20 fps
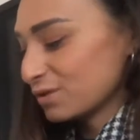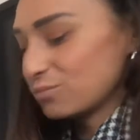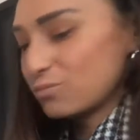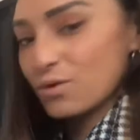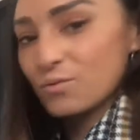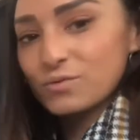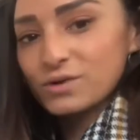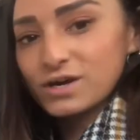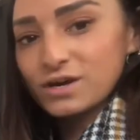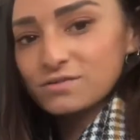
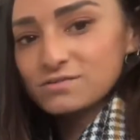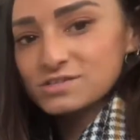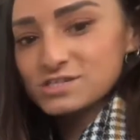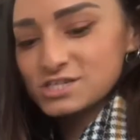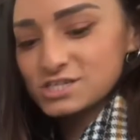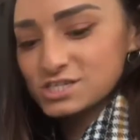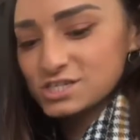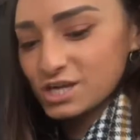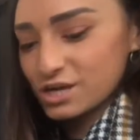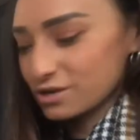What we're going
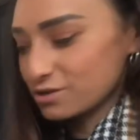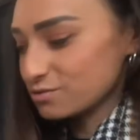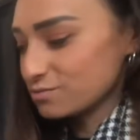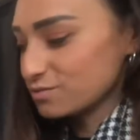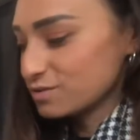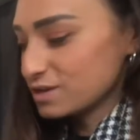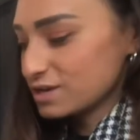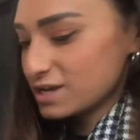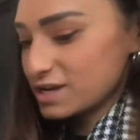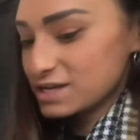to do
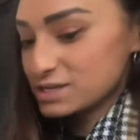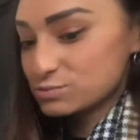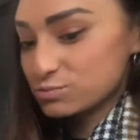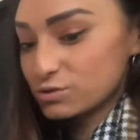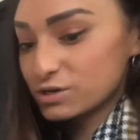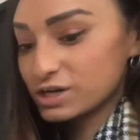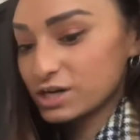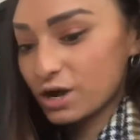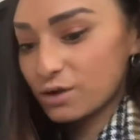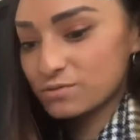is
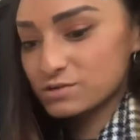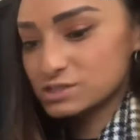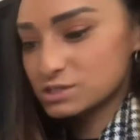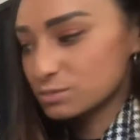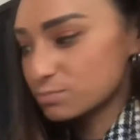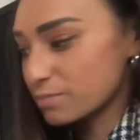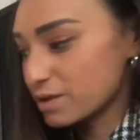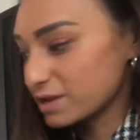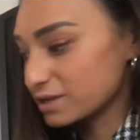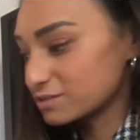we're going
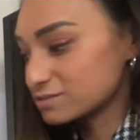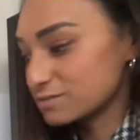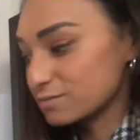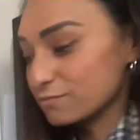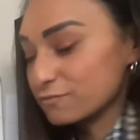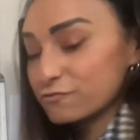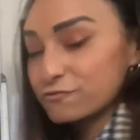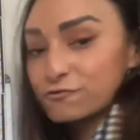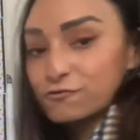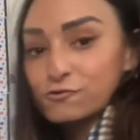to make
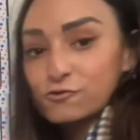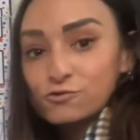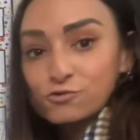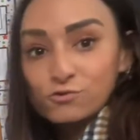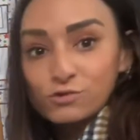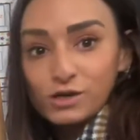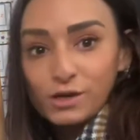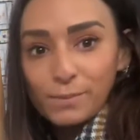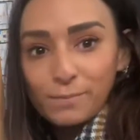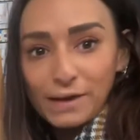some
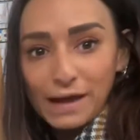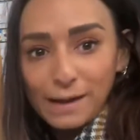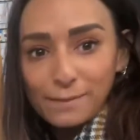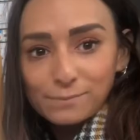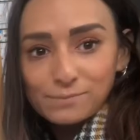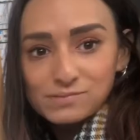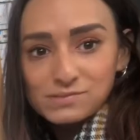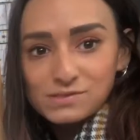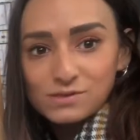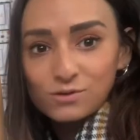fruit
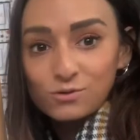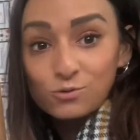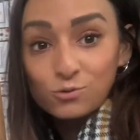kebabs.